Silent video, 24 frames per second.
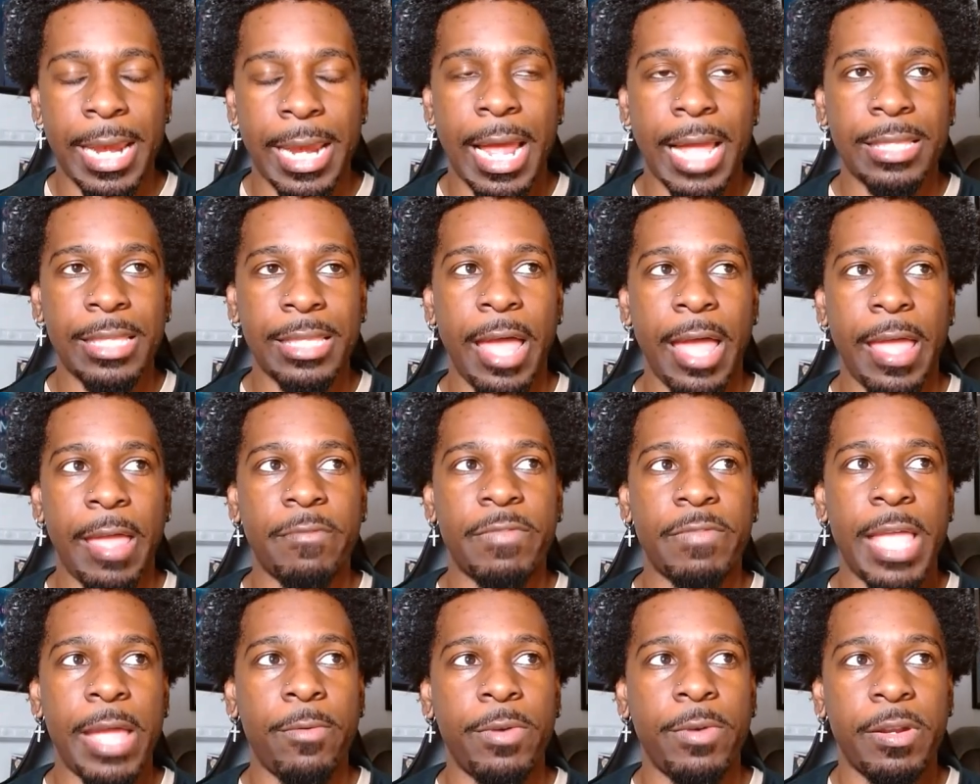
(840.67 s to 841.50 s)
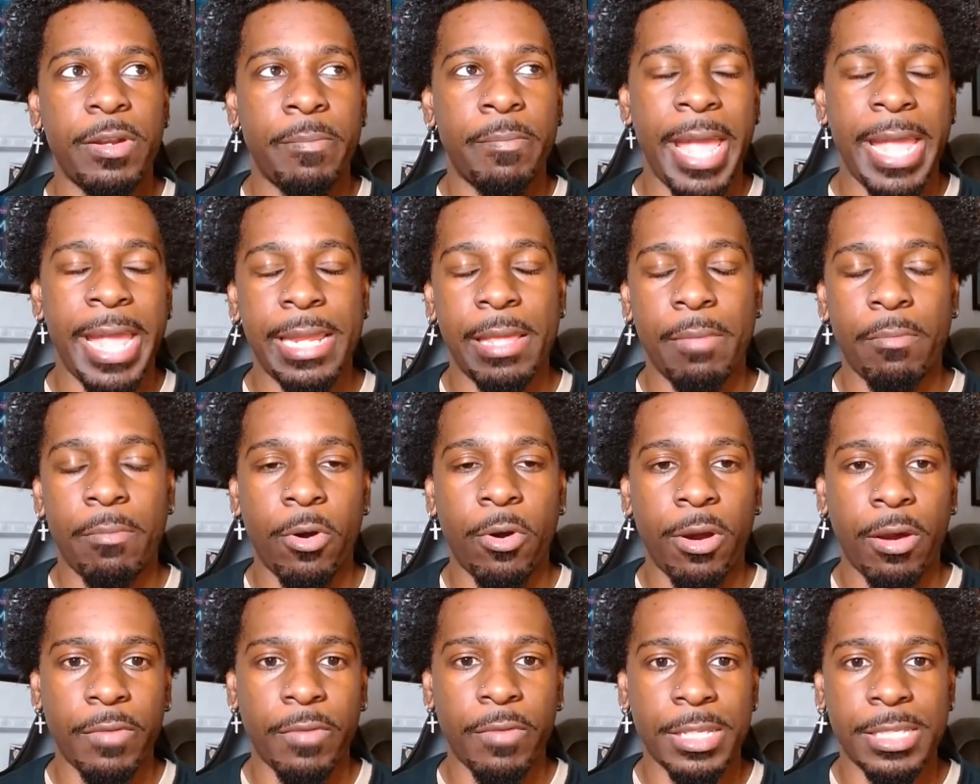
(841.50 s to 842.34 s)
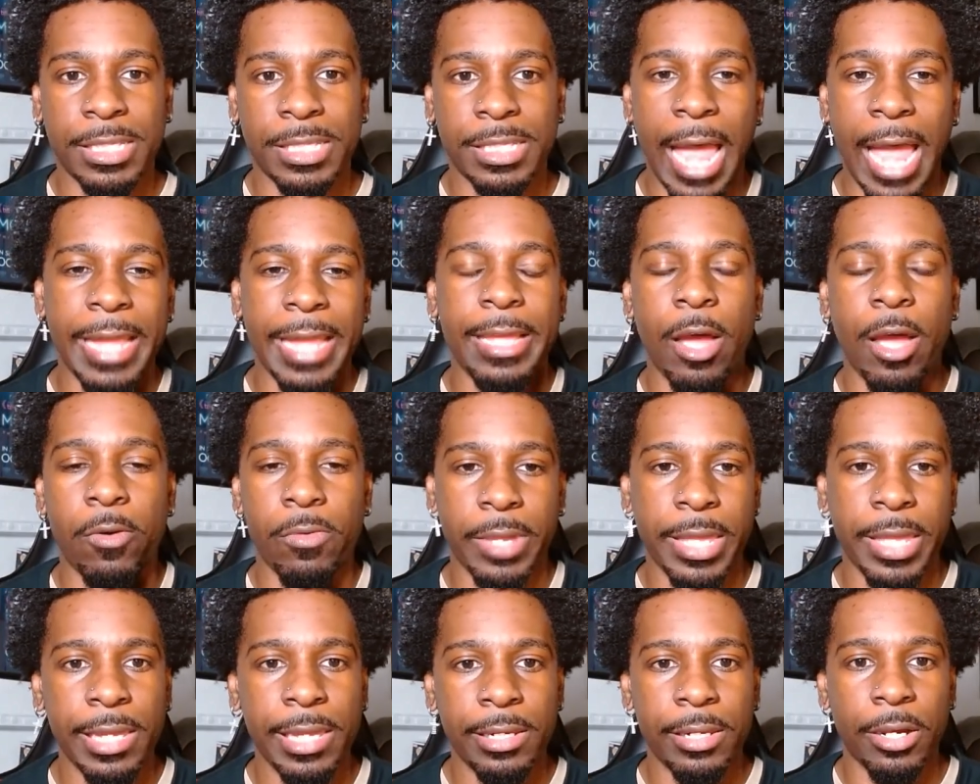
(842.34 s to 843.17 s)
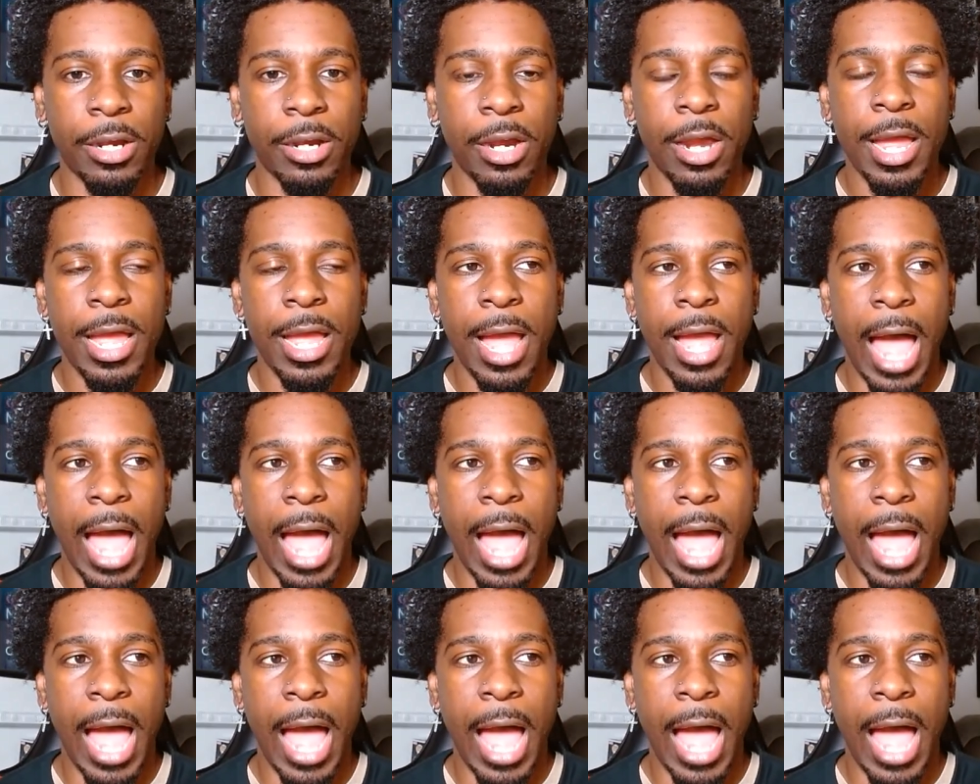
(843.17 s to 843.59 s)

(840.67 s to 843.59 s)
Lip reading: And I thought if they would have made it more of a psycho killer,